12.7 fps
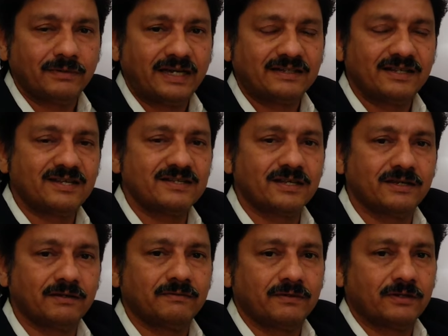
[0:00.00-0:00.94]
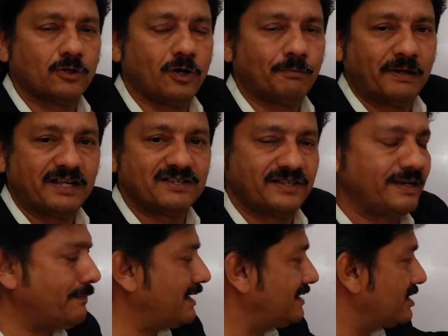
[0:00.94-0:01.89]
and this is a complex
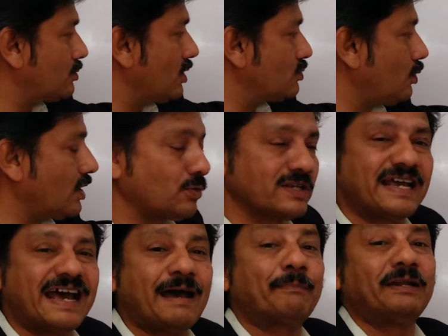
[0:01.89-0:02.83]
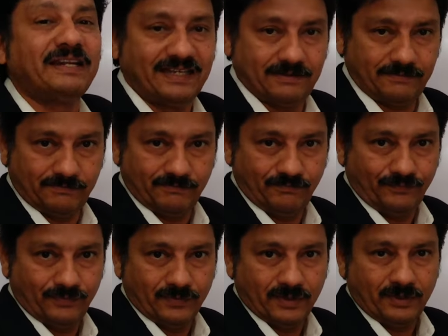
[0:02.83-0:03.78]
thing, but this was what was happening
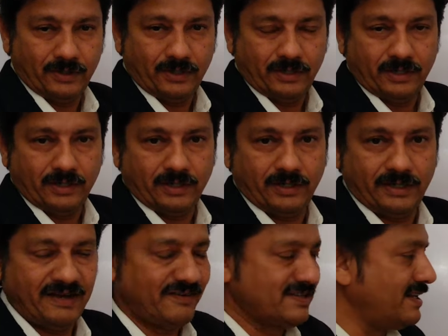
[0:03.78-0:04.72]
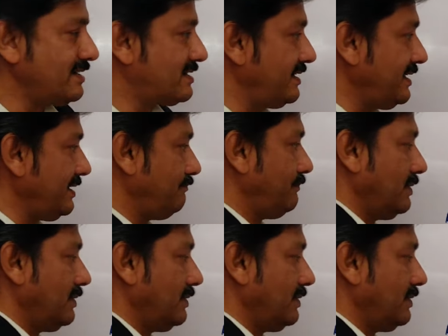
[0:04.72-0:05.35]
ever since the